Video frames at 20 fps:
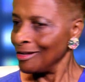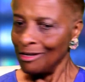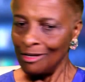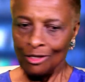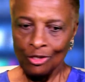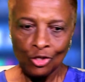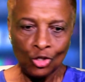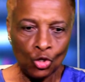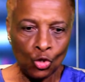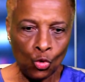
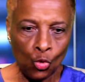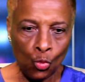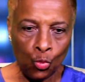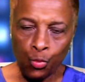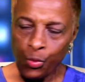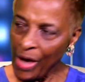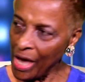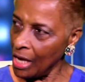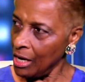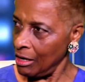you
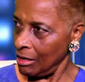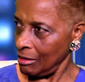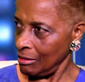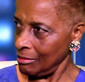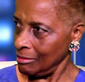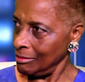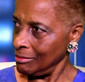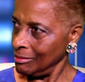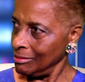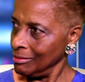
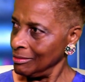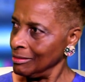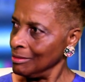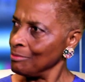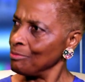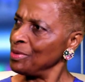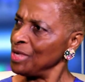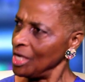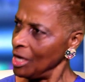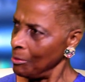will
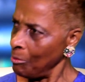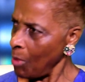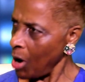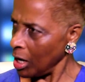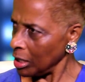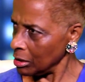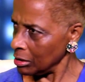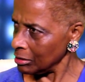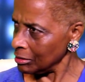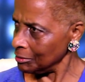be a
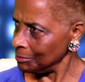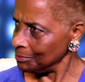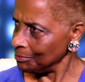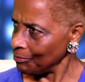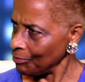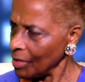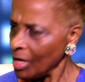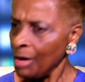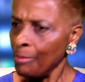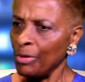model.
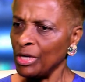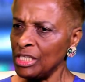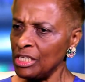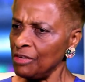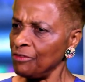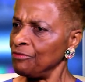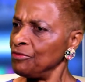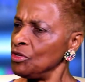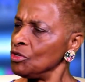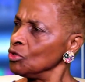But
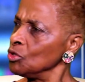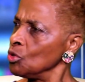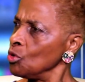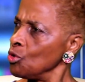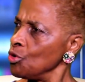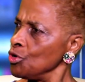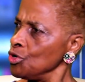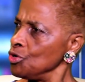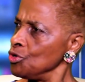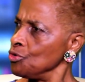if you
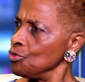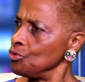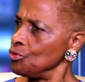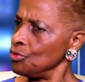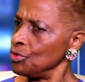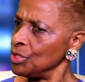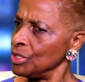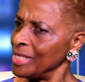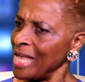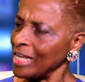know
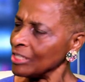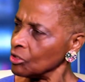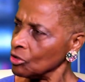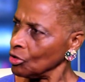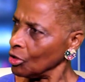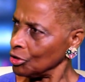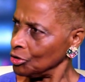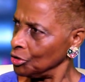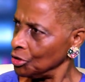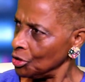you that's
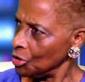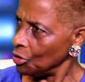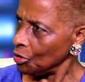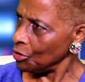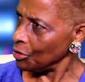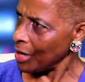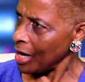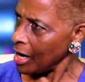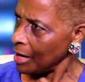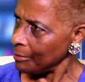not
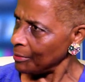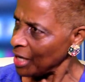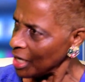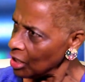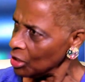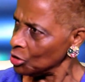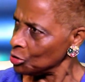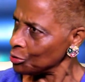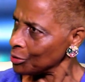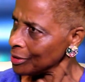your um,
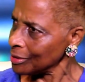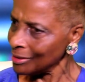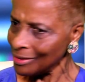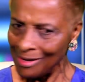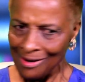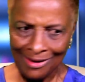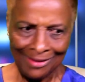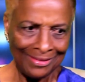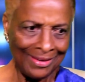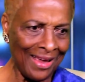interest,
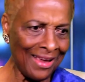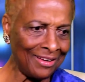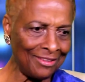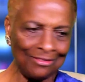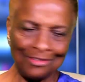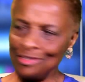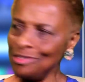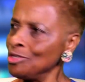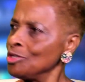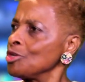
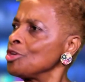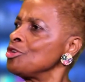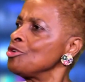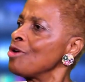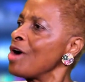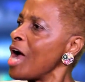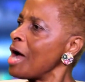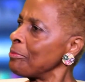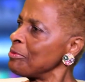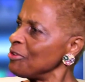then you know you're
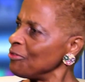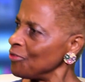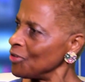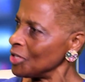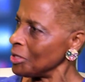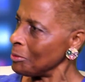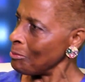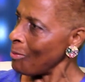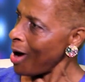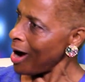happy for
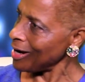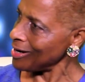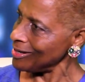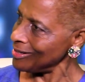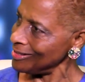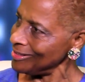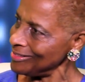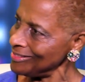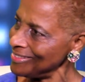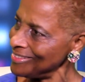the
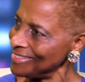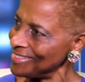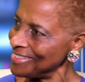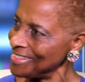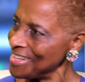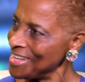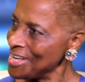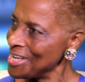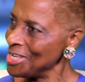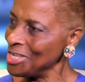models.
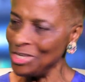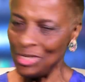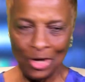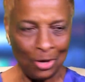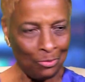That's you know,